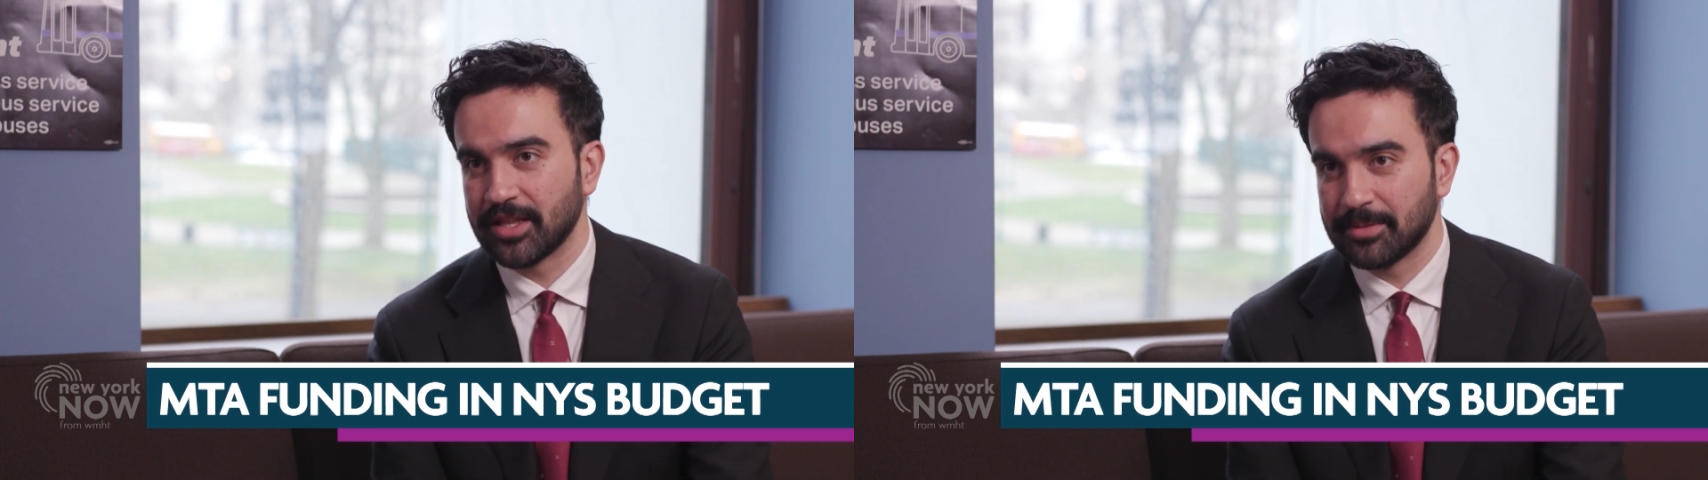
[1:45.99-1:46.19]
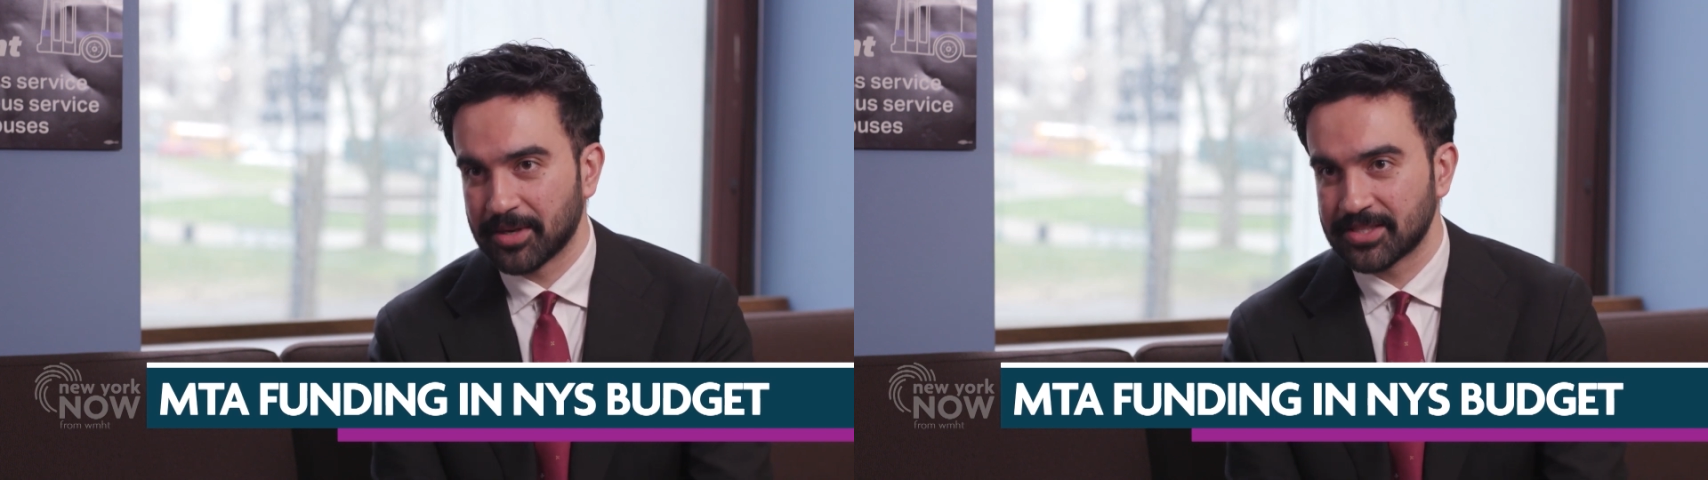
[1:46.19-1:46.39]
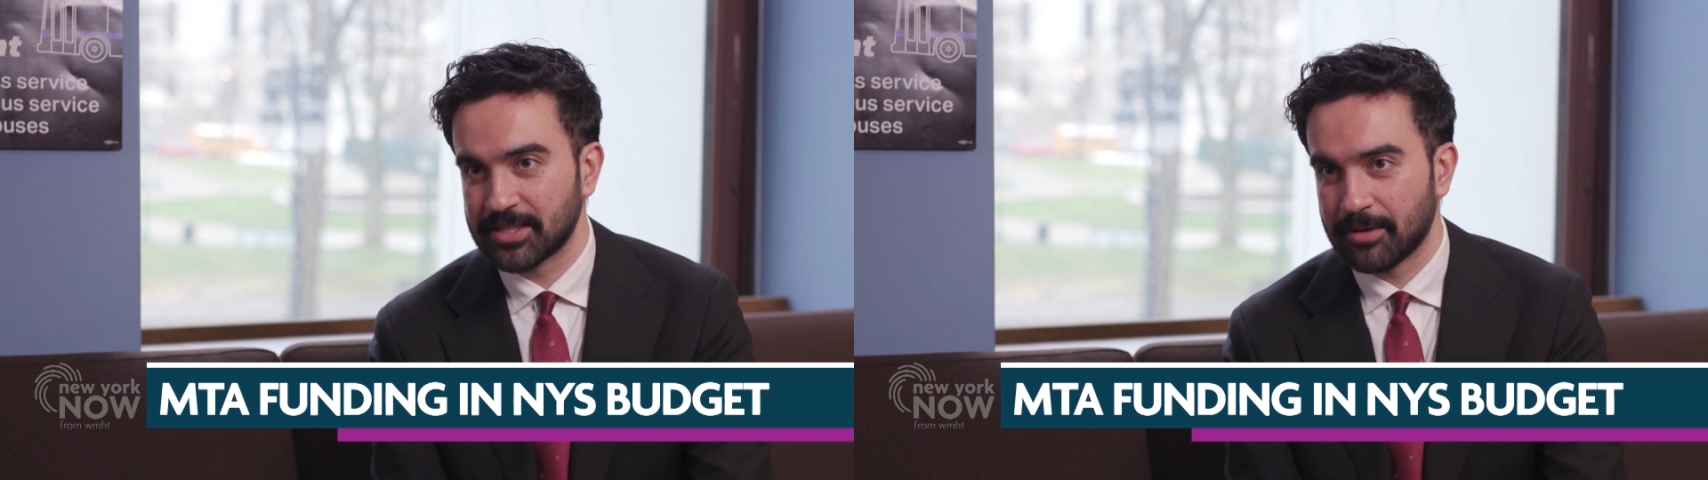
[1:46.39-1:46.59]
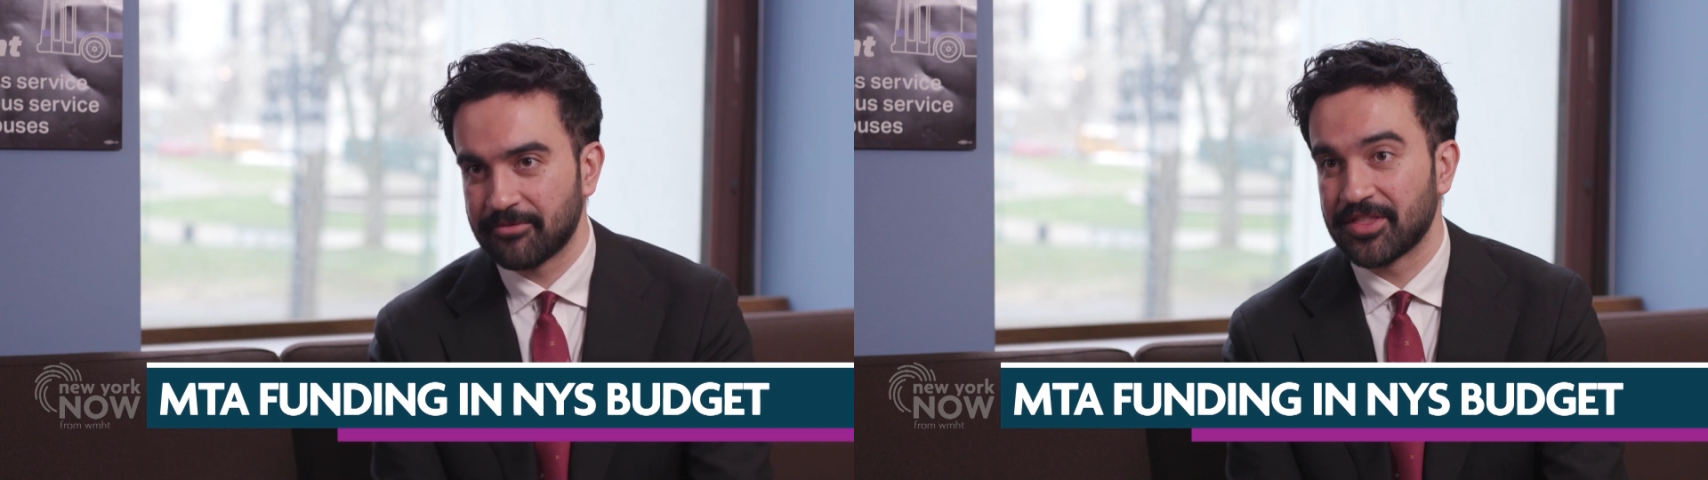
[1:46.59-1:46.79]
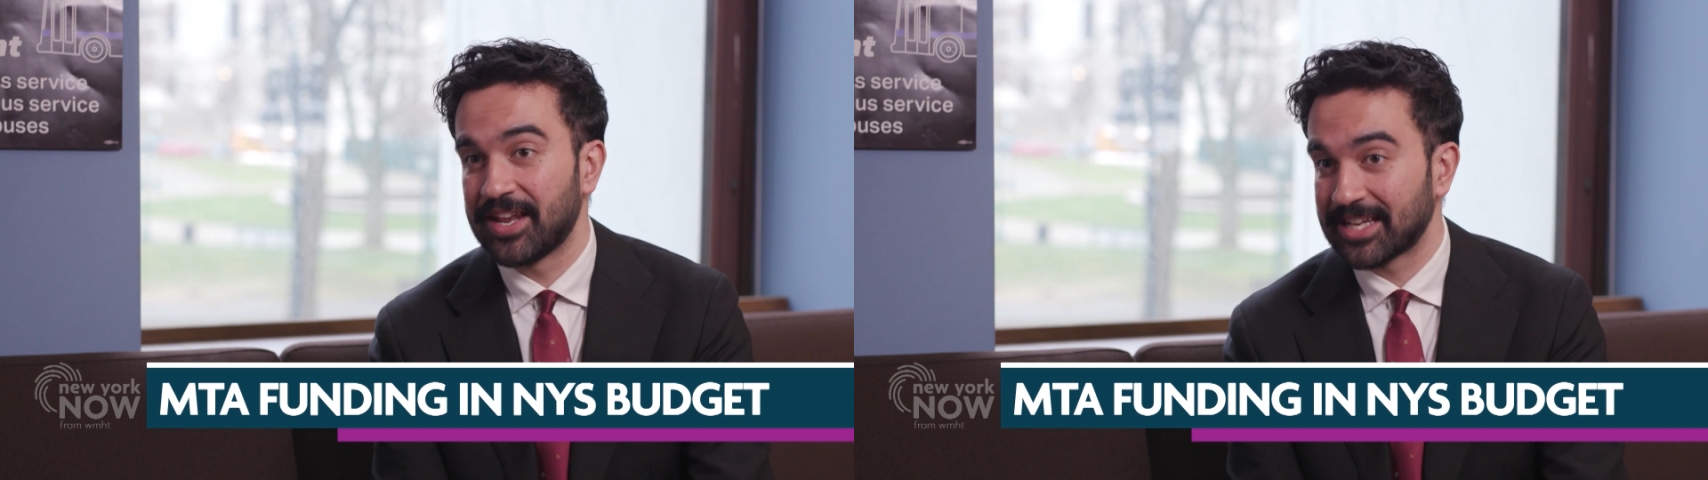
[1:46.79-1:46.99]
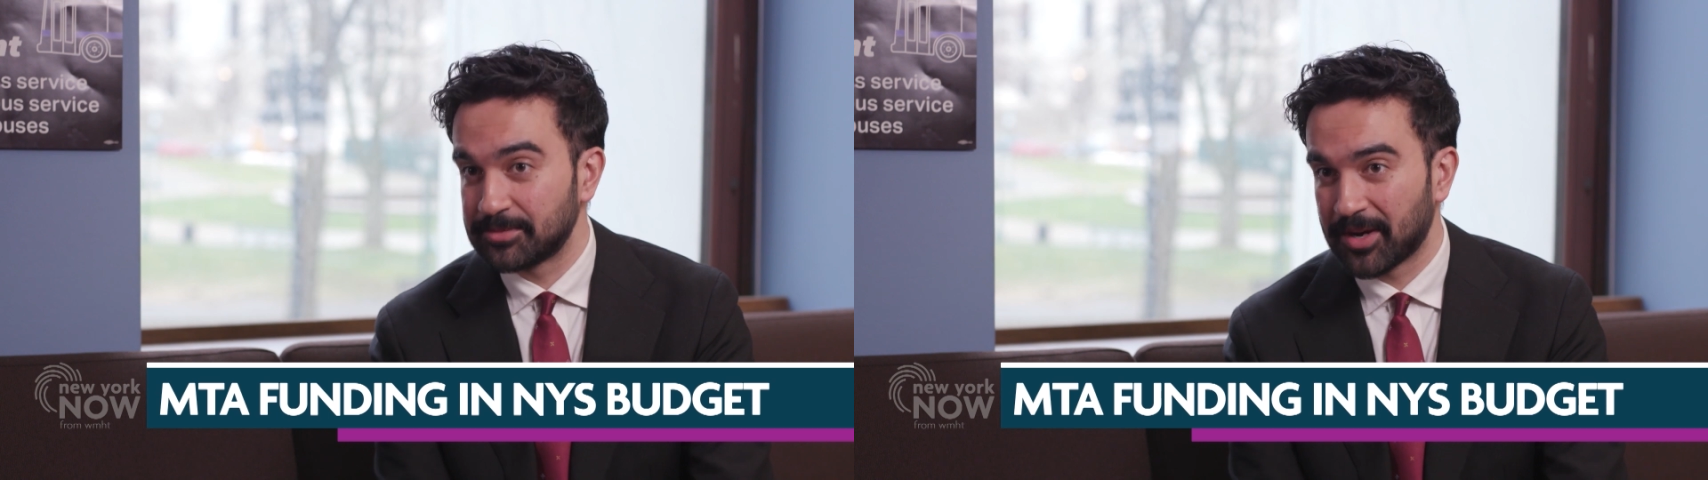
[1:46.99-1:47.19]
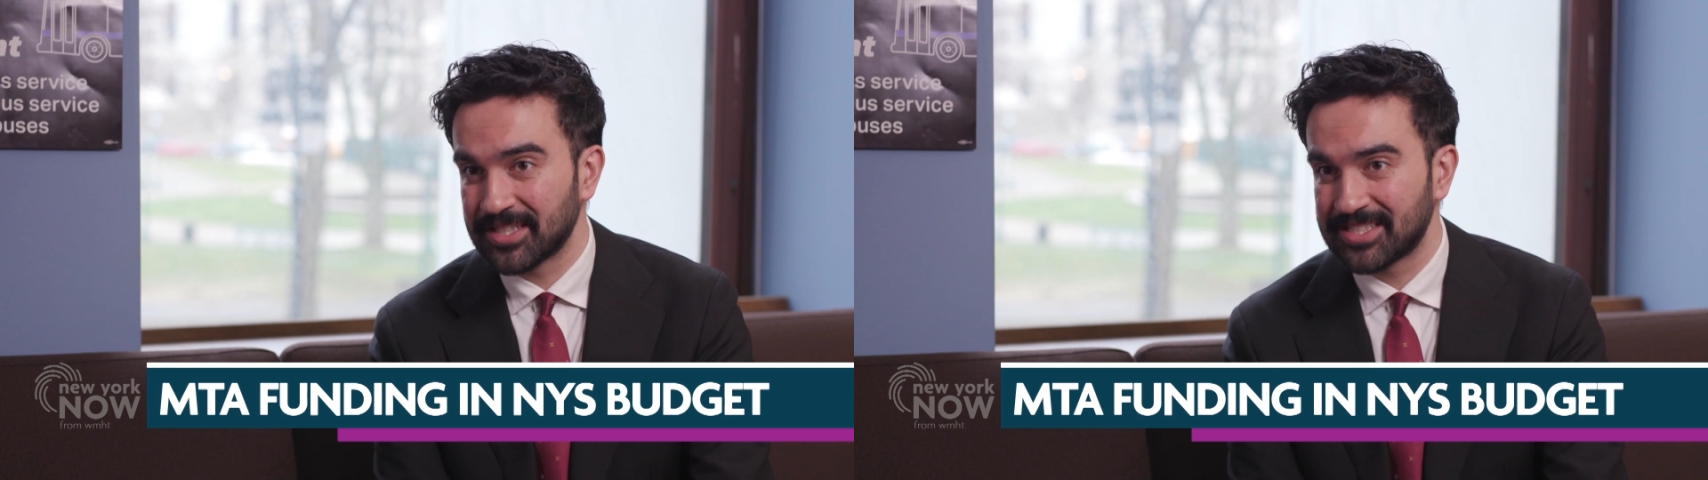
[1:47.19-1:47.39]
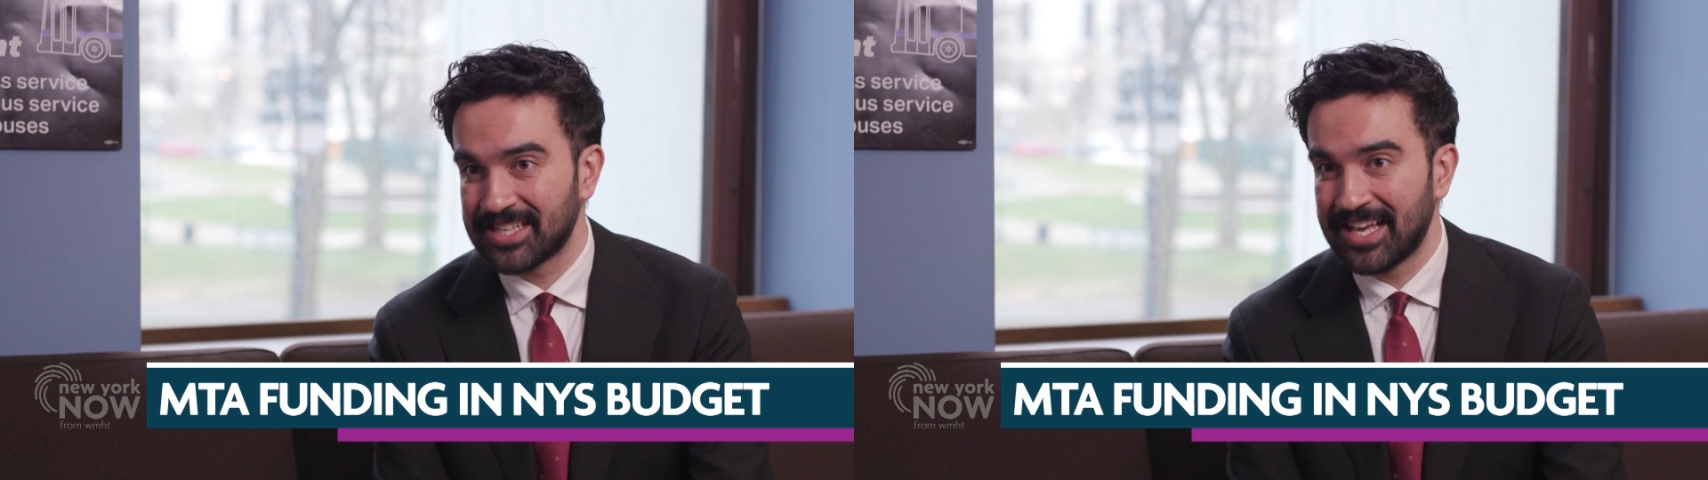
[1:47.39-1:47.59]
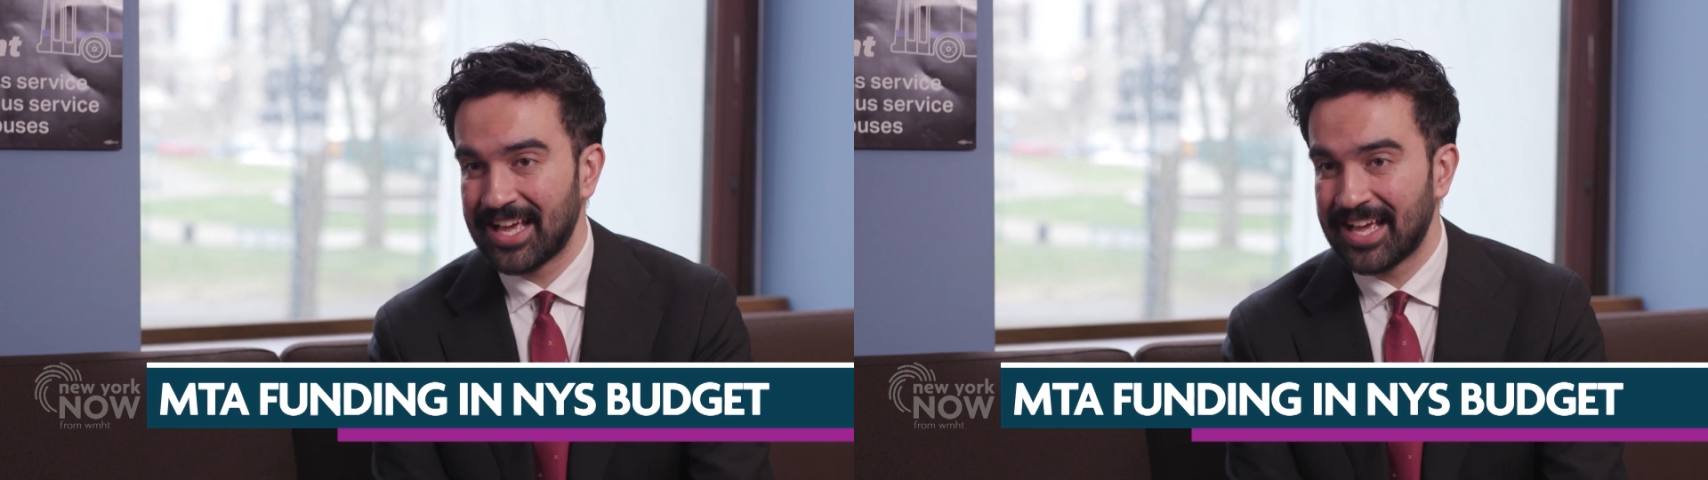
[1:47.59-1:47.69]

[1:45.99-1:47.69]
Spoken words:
at the bus stop for the next bus.